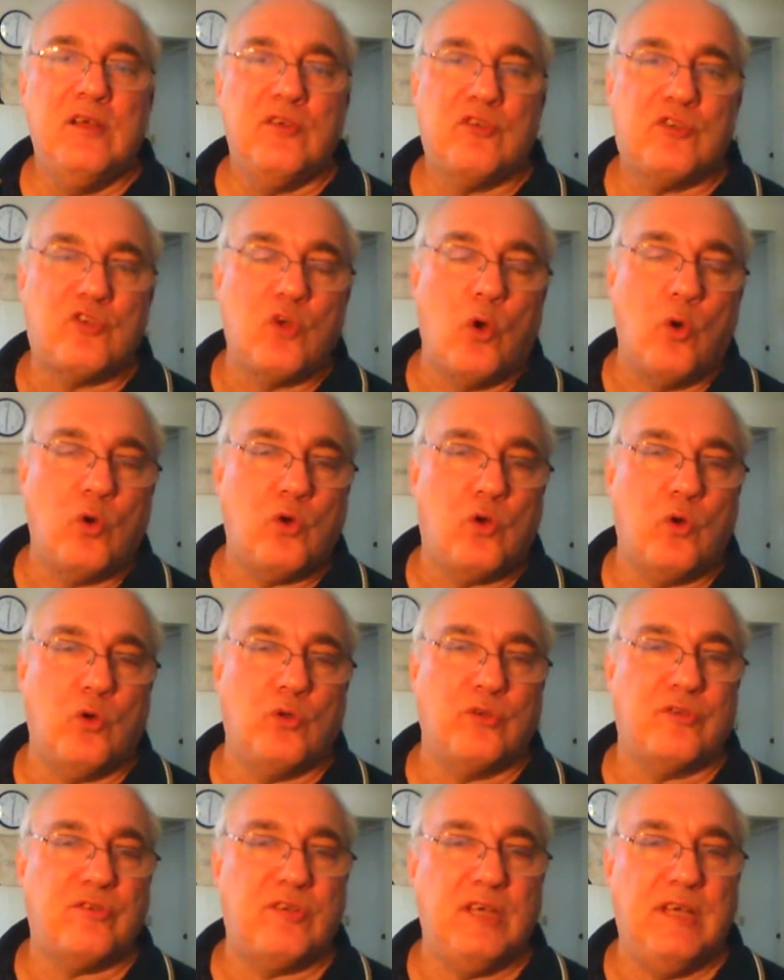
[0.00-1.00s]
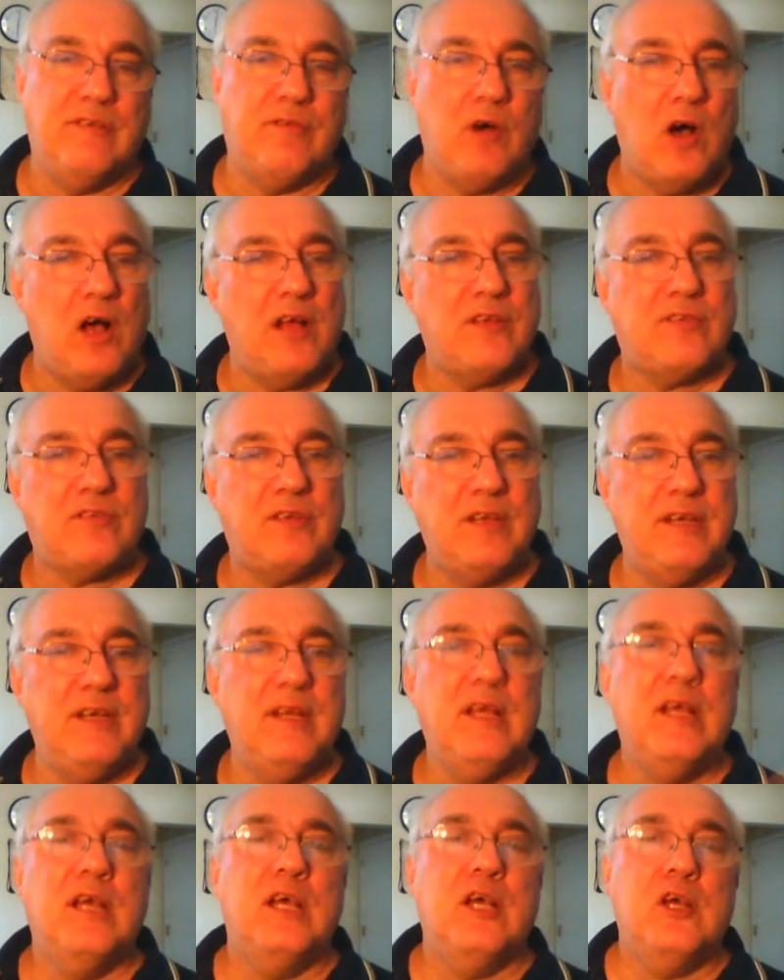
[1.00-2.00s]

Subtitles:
Stone Cold Steve Austin.